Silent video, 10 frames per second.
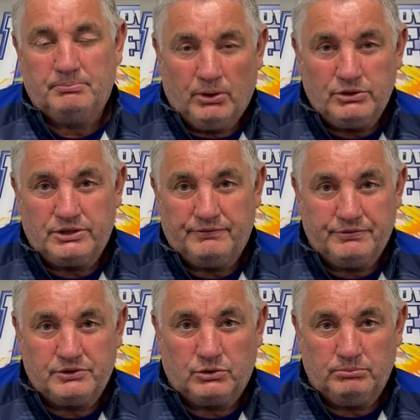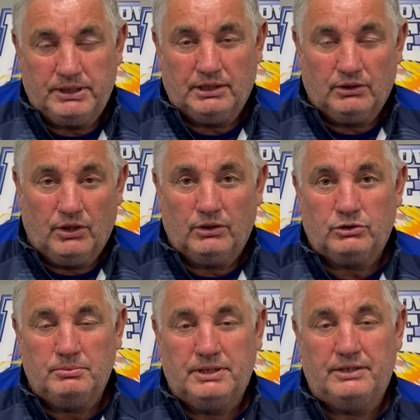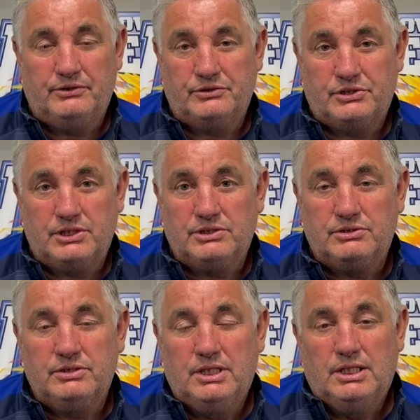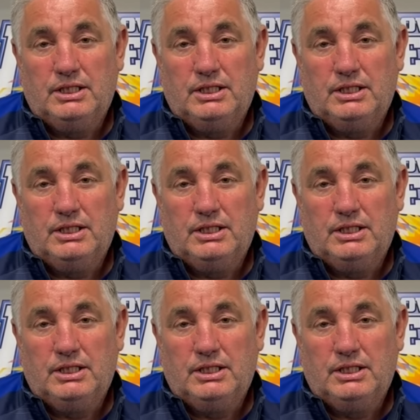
Points difference could mean a lot coming the end of the season,